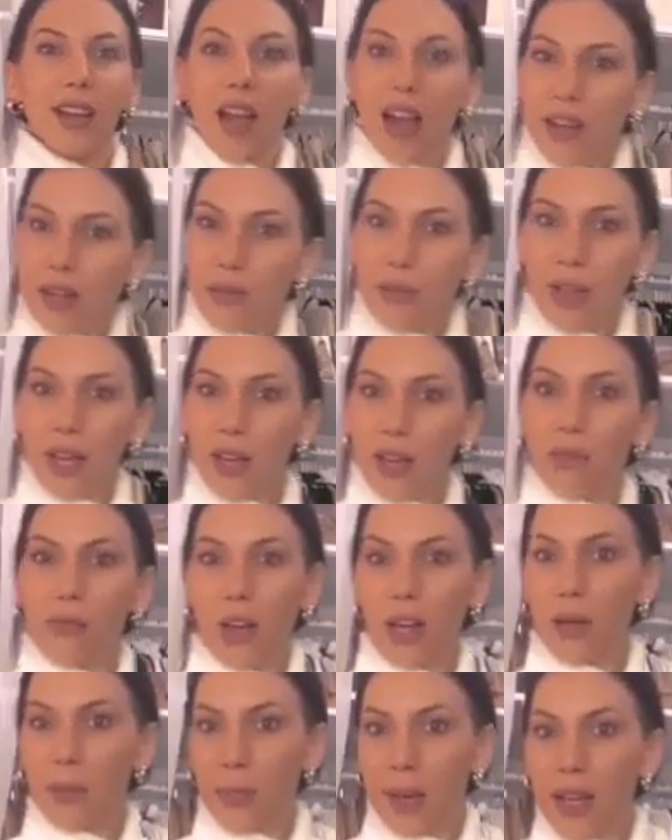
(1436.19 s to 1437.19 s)
kind of like a
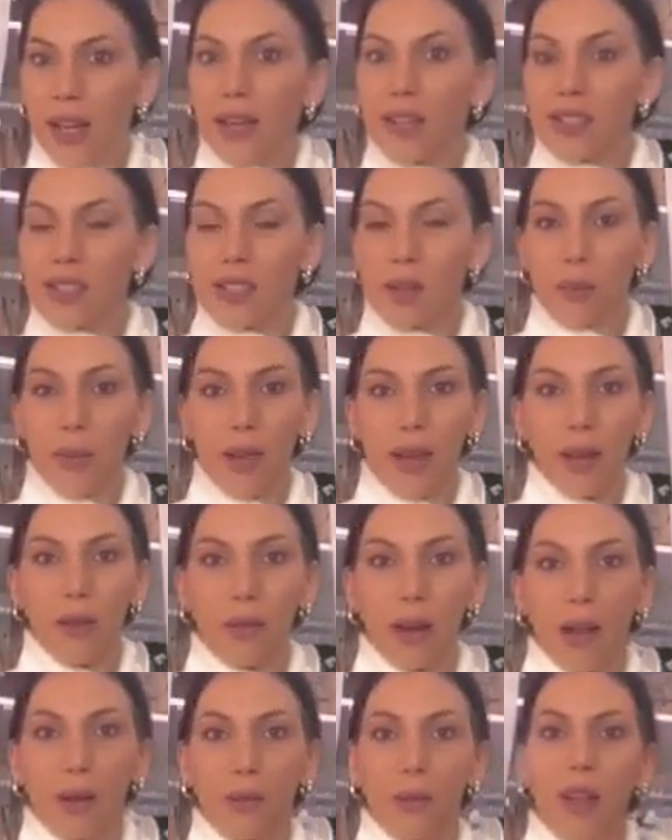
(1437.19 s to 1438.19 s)
fun piece to play
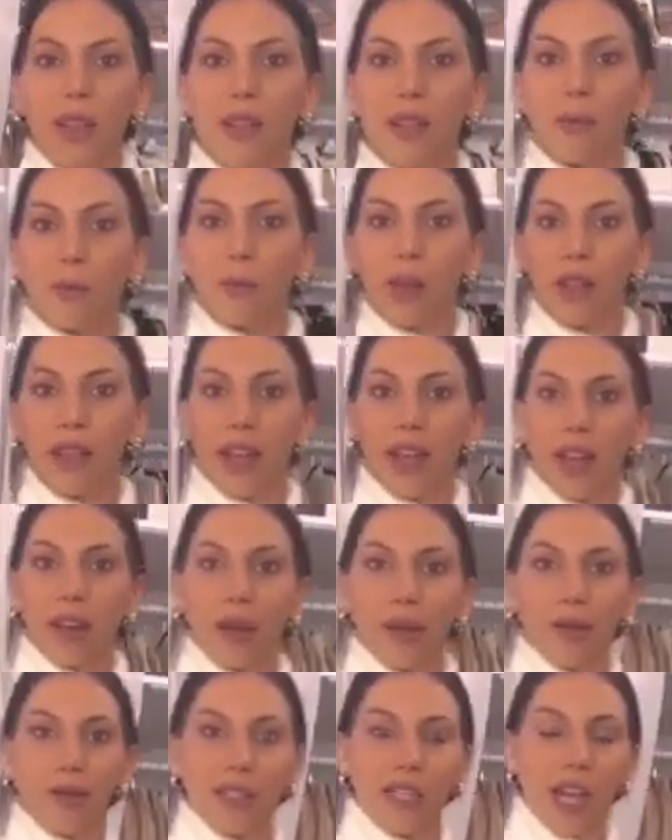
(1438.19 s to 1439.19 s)
around with and really
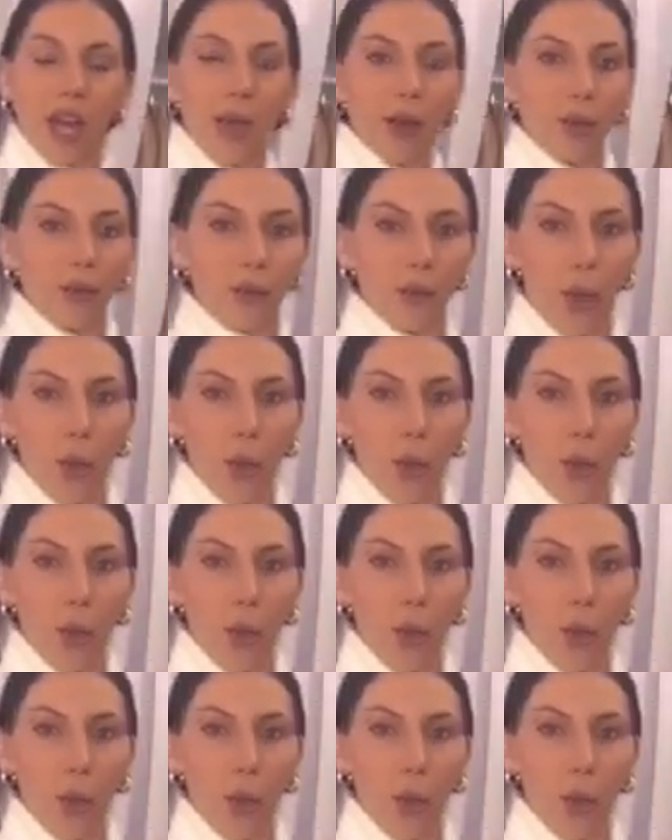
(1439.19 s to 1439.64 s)
kind of set your